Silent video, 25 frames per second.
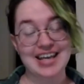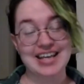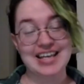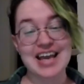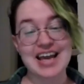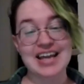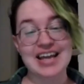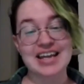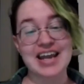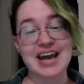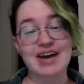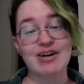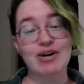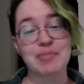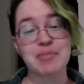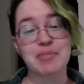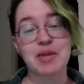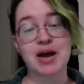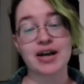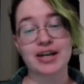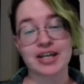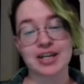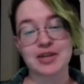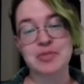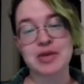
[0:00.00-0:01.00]
Yeah, now I'm
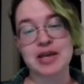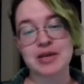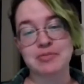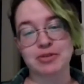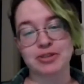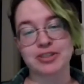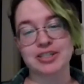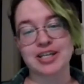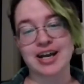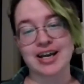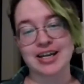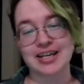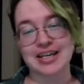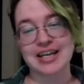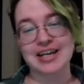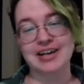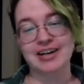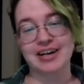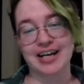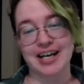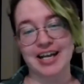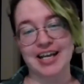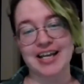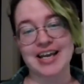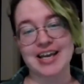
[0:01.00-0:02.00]
not going to be able to
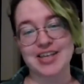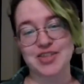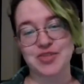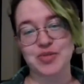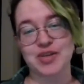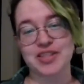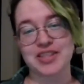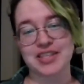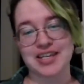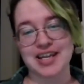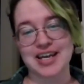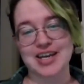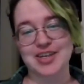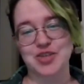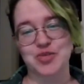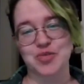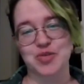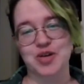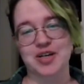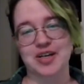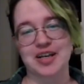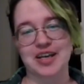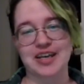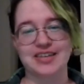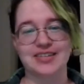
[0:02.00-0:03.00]
unhear it. And guess what the next
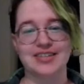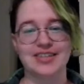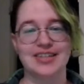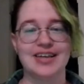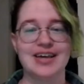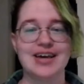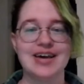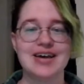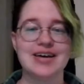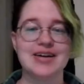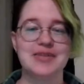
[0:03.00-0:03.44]
word is?